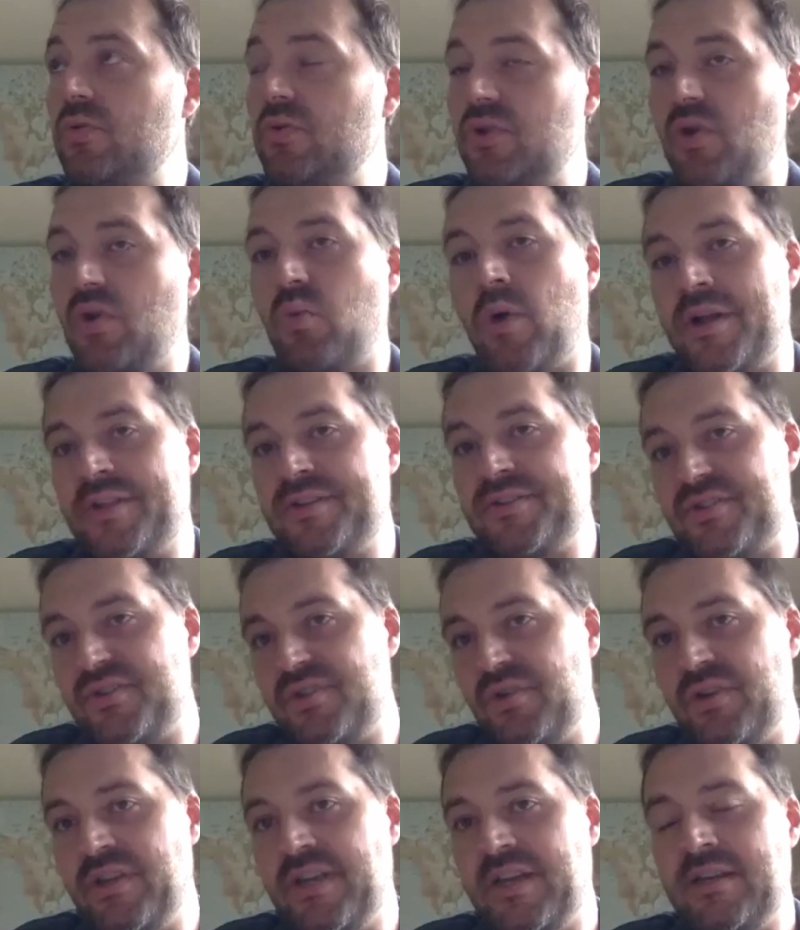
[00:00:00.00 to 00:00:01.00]
the one
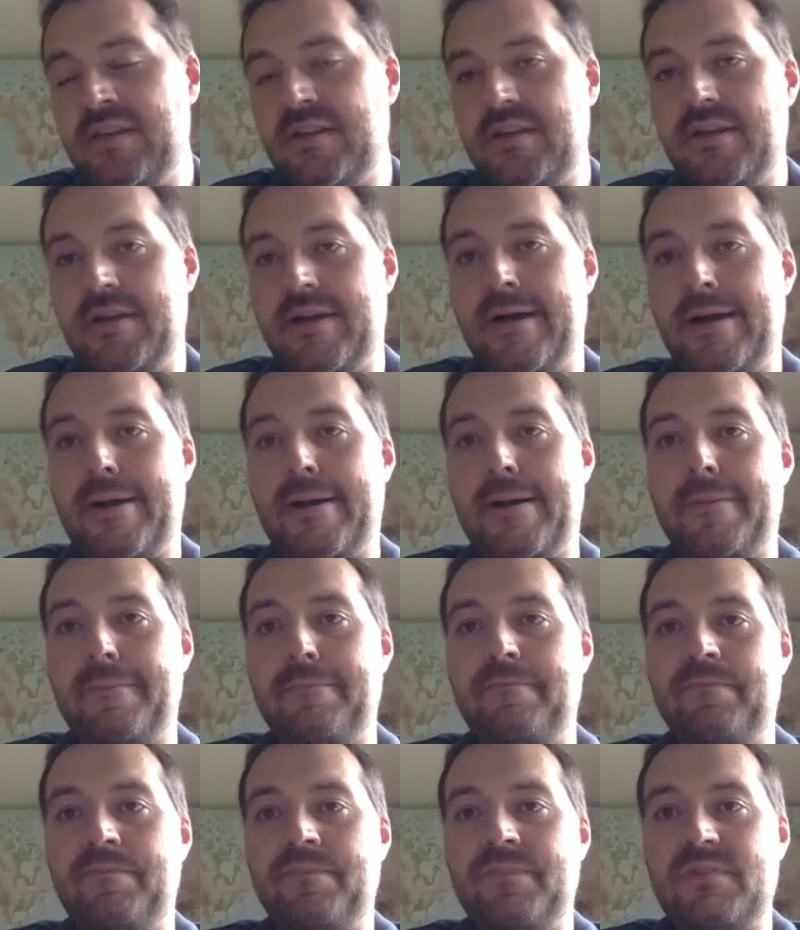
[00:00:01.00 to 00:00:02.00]
student,
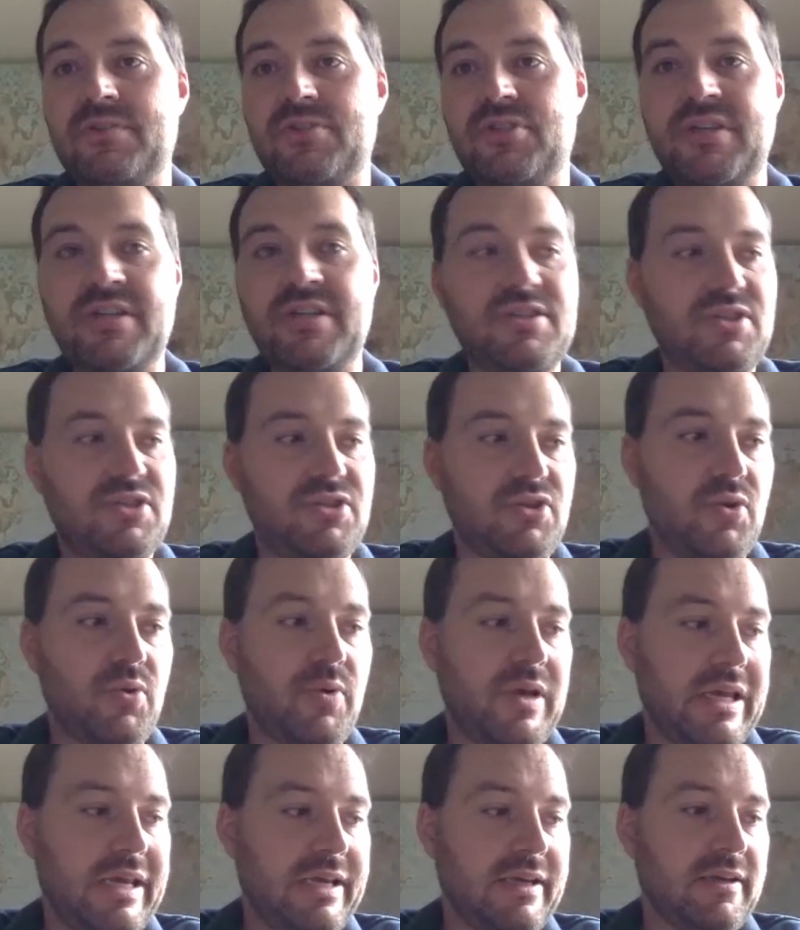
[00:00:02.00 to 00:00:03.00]
she's
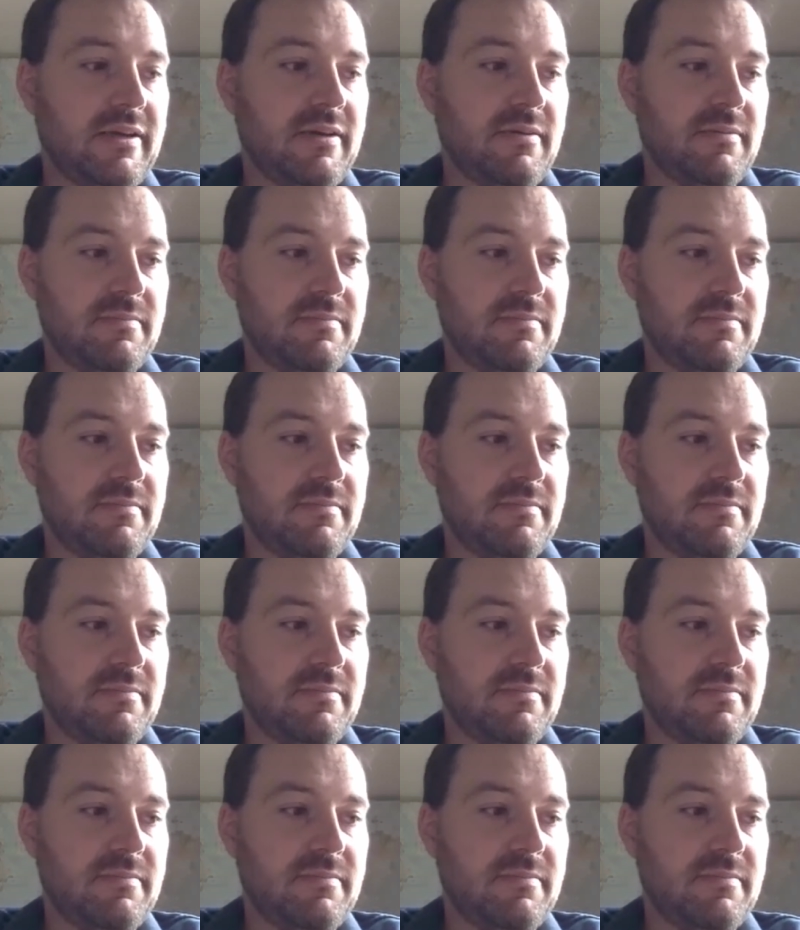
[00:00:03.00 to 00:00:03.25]
doing,